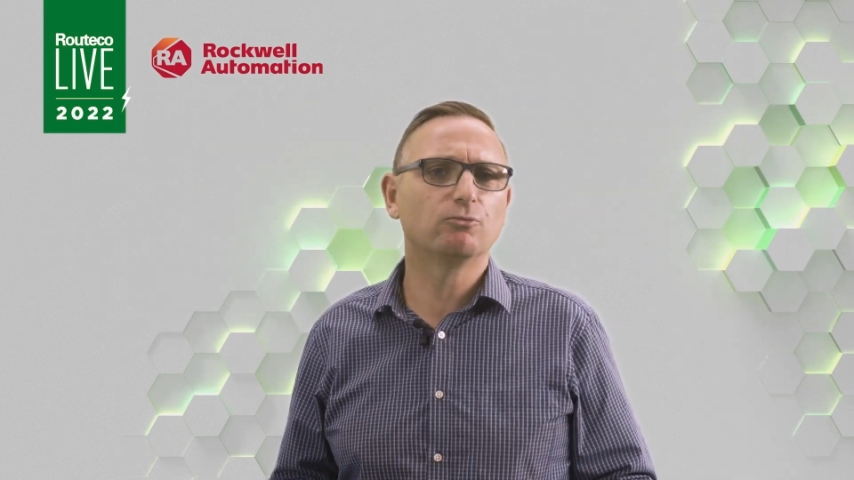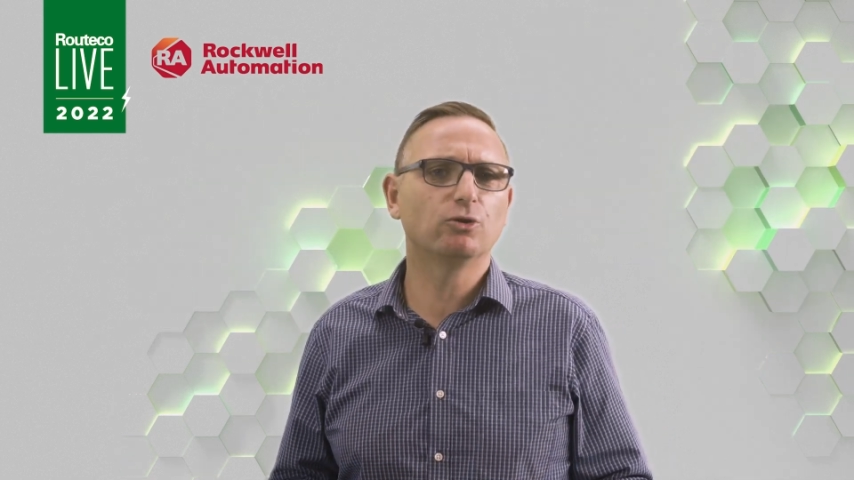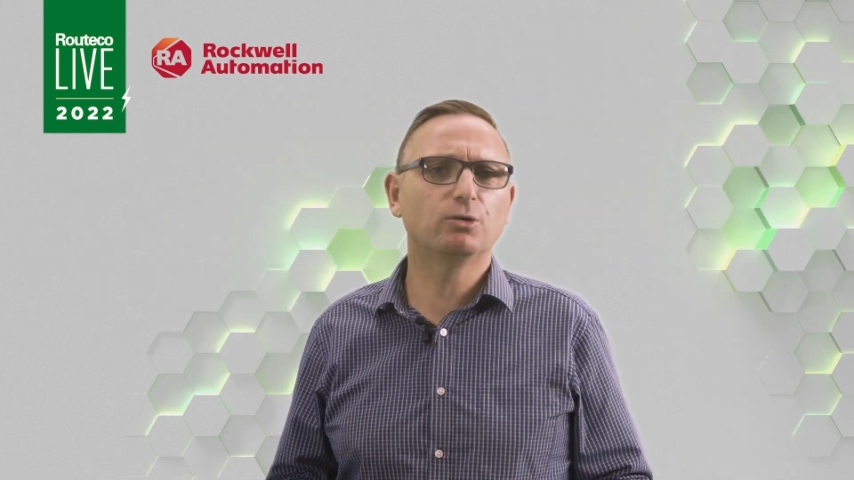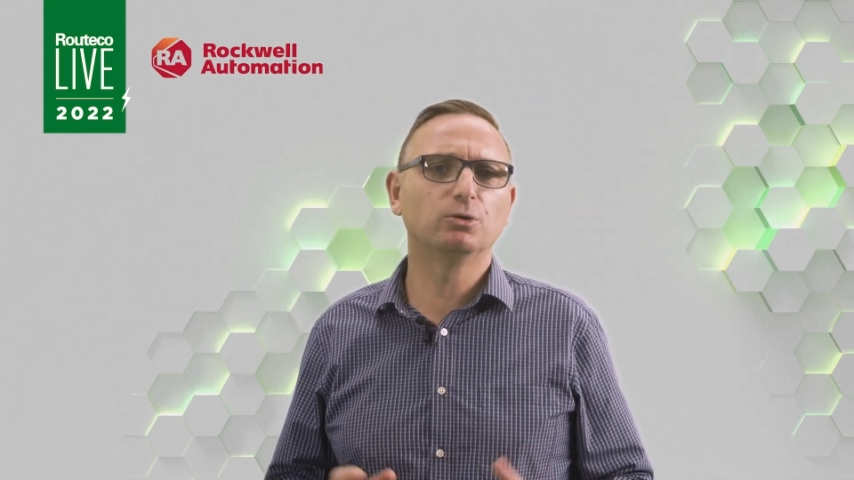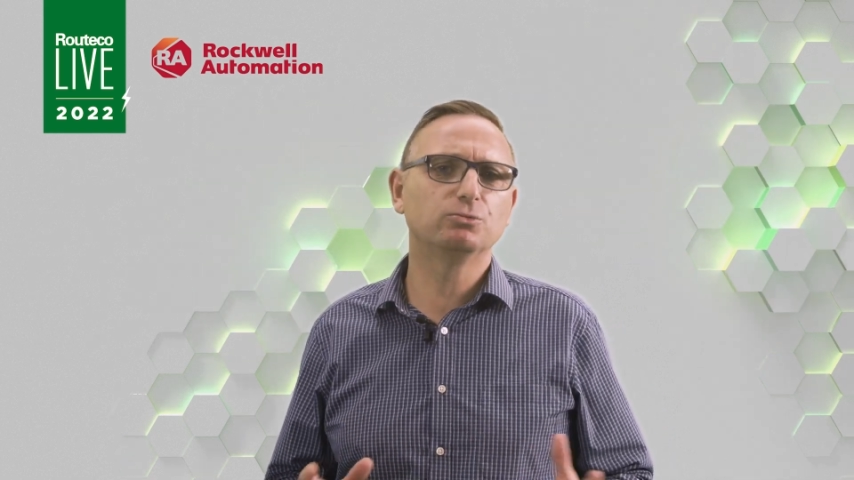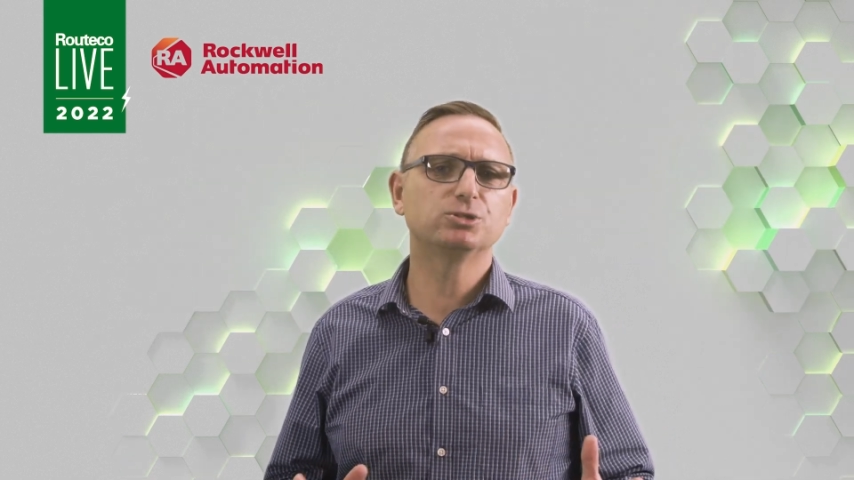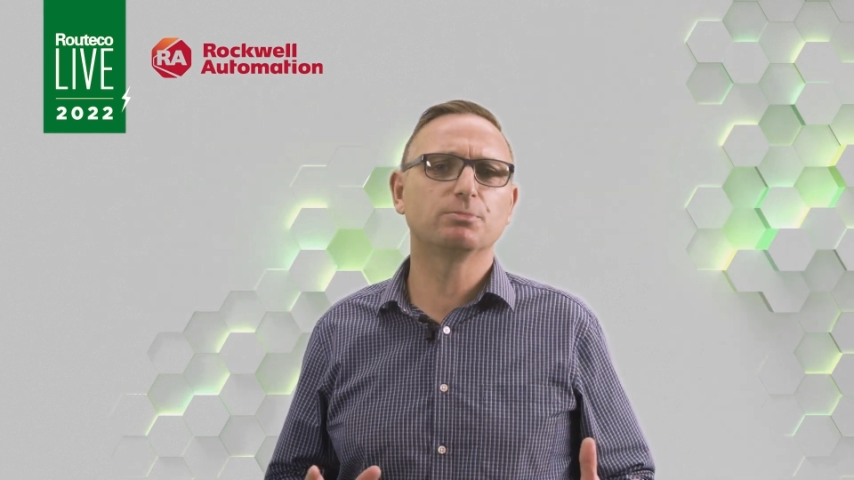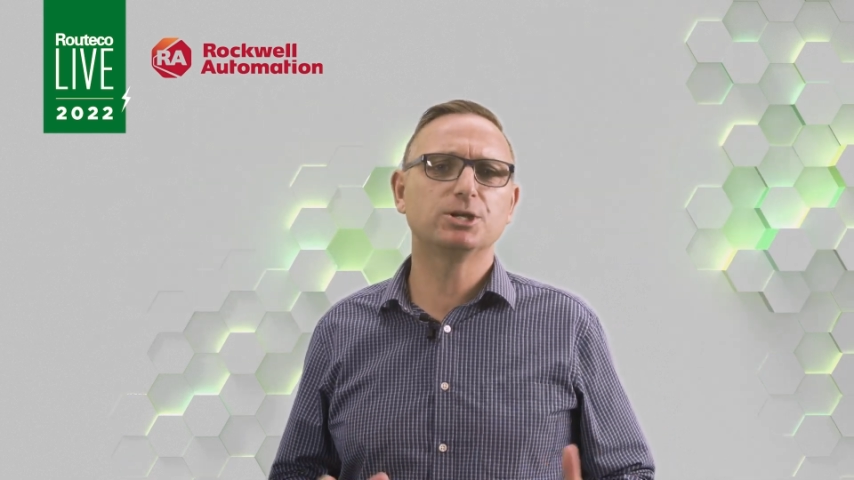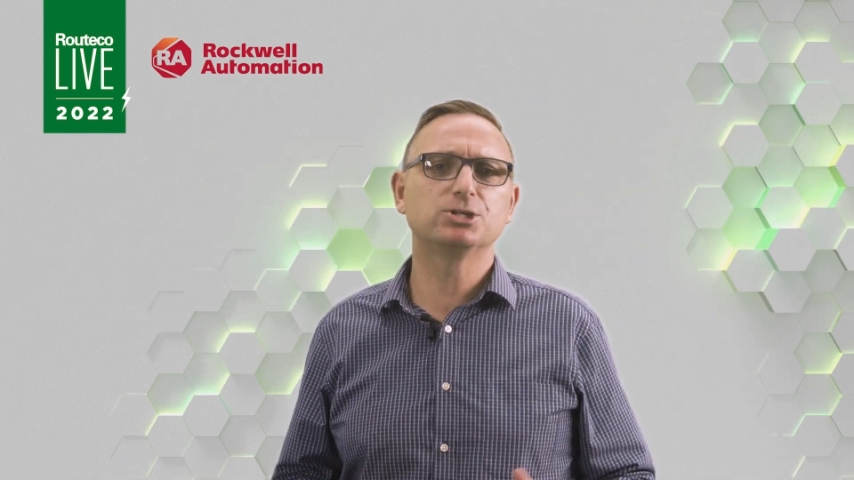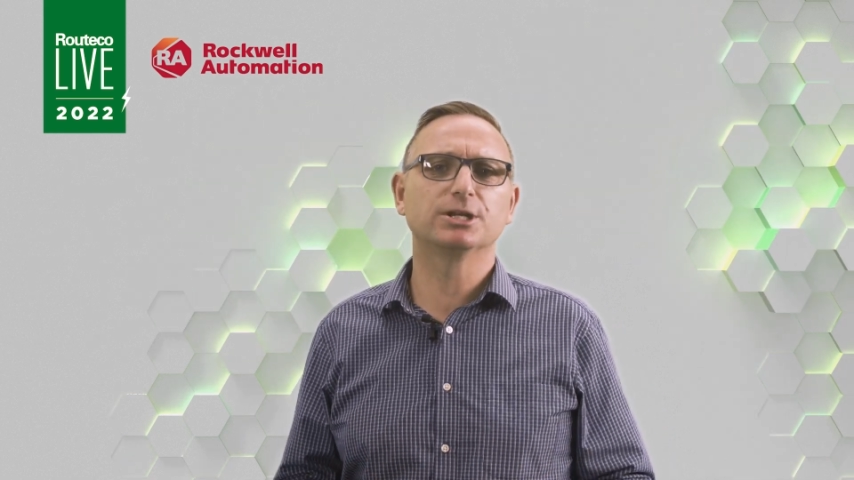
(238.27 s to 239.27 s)
and Rockwell
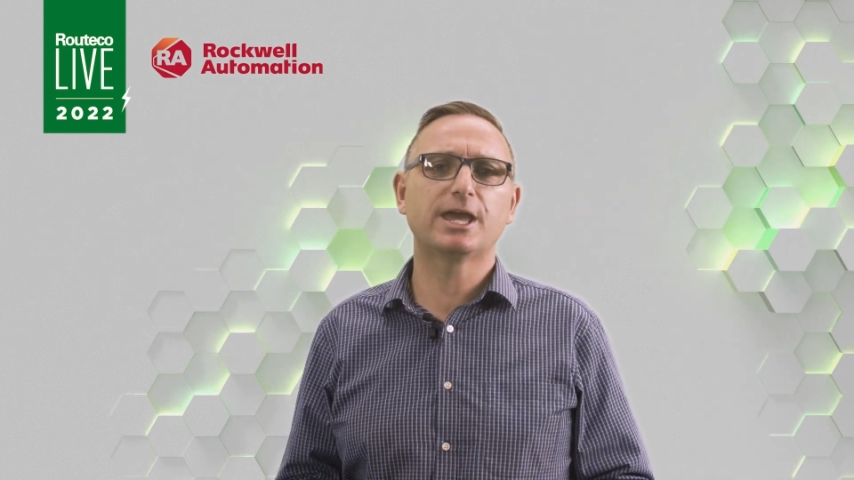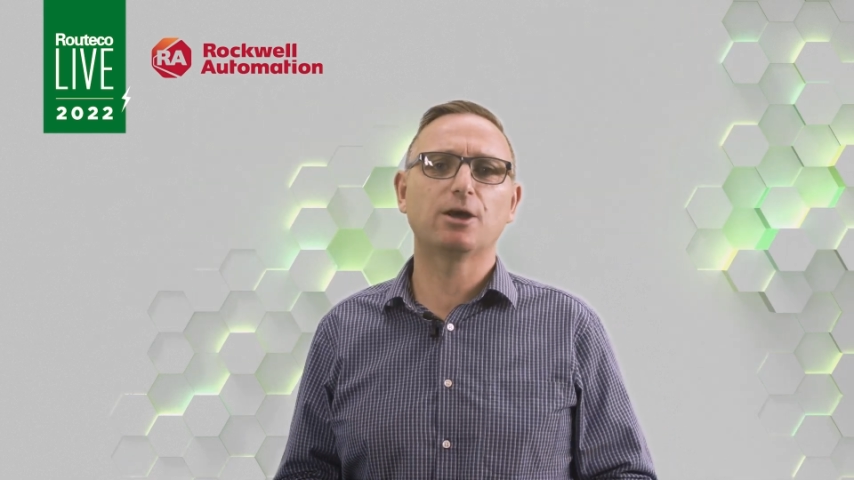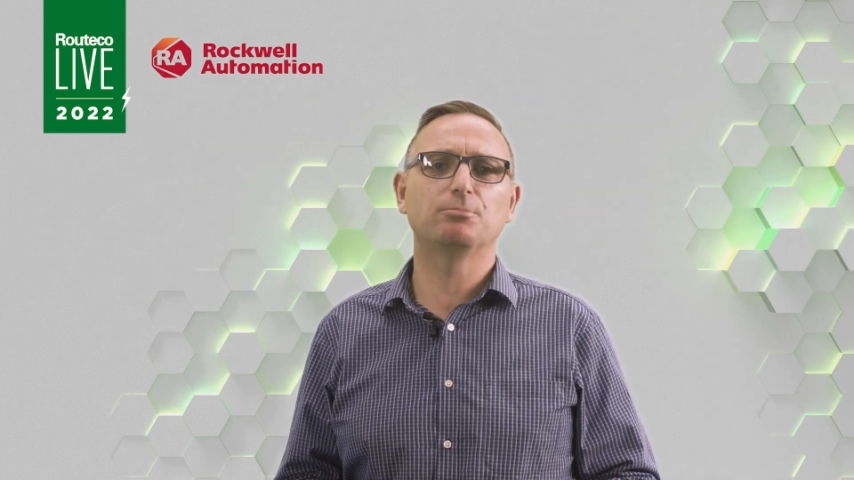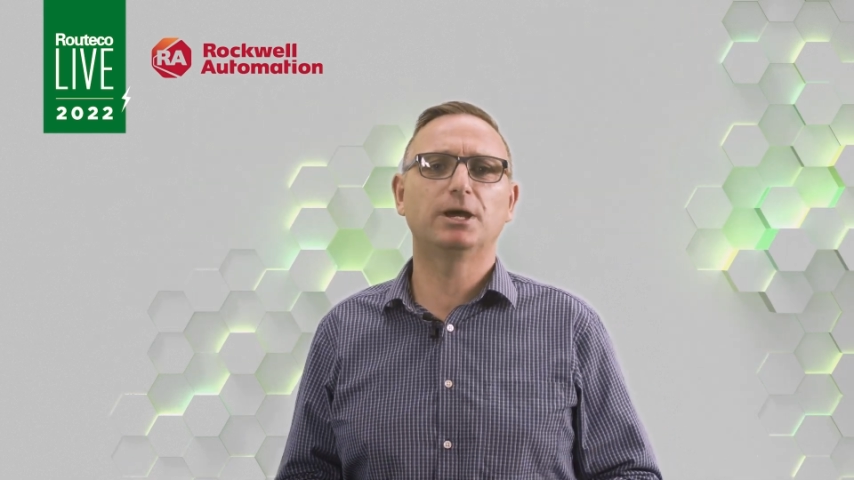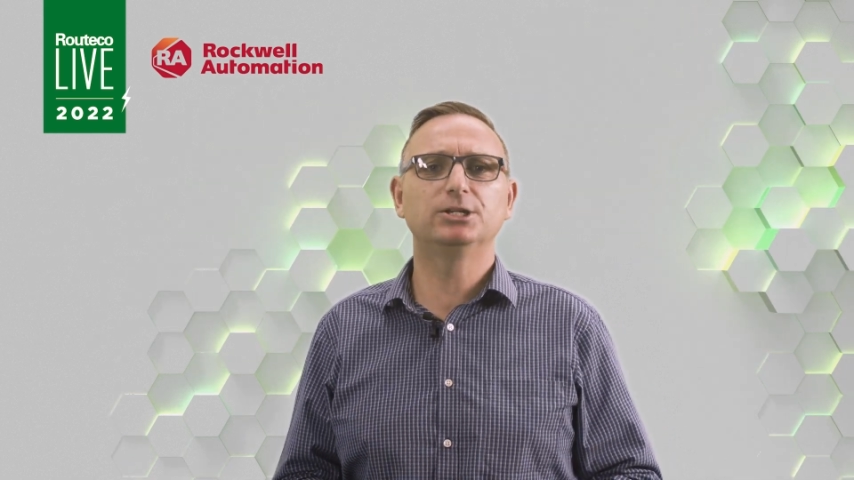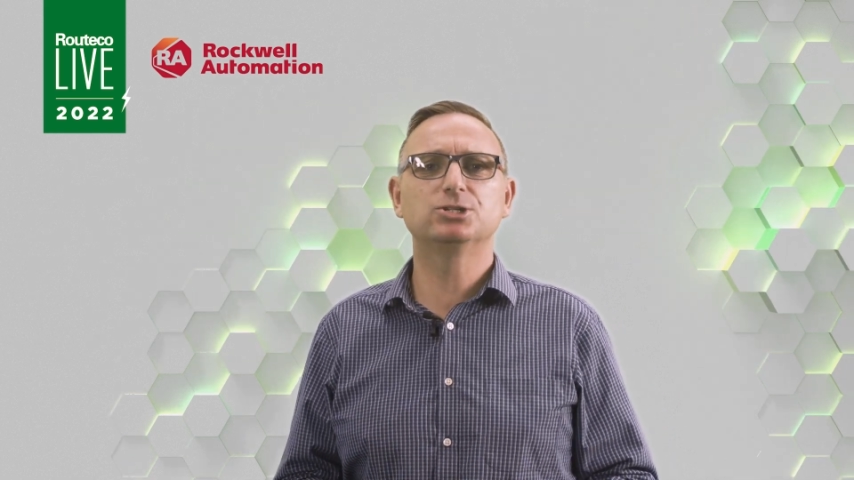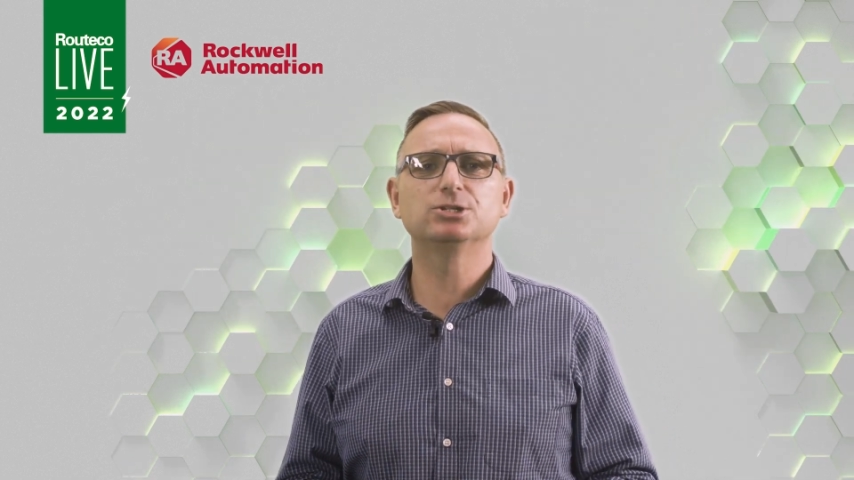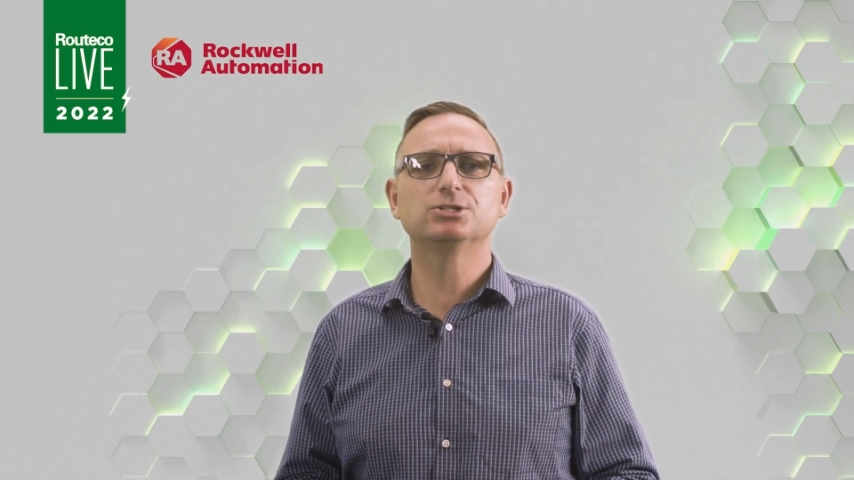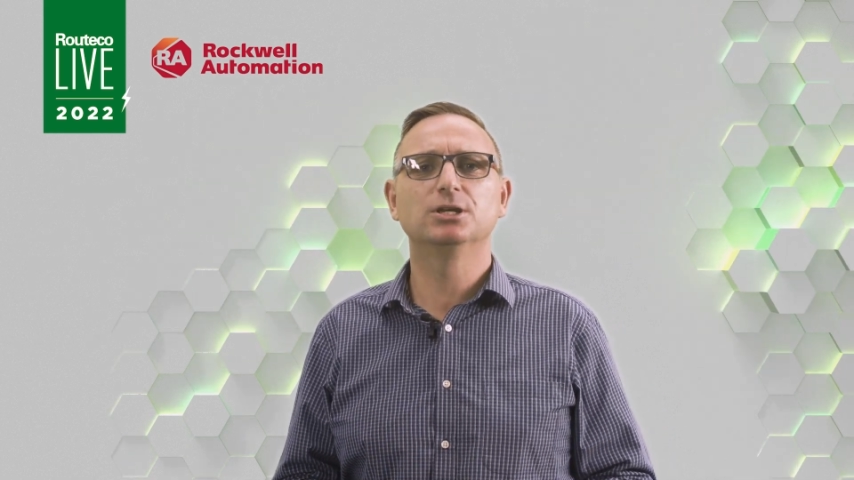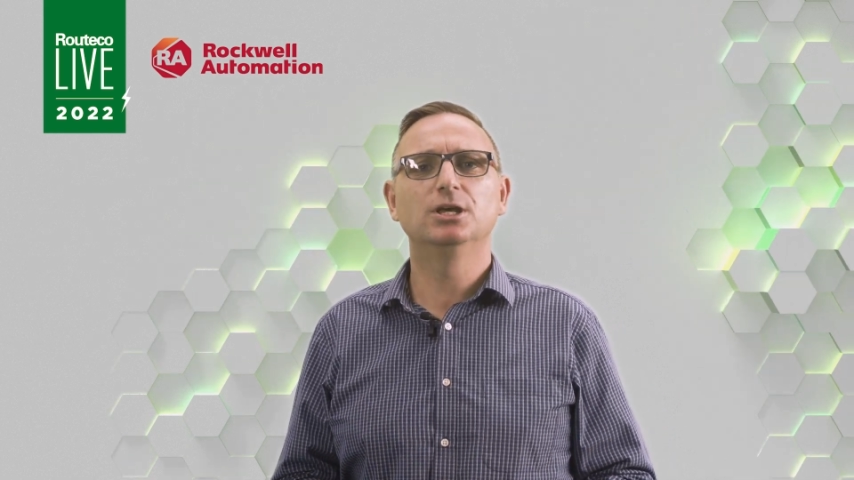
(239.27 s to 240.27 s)
Automation account managers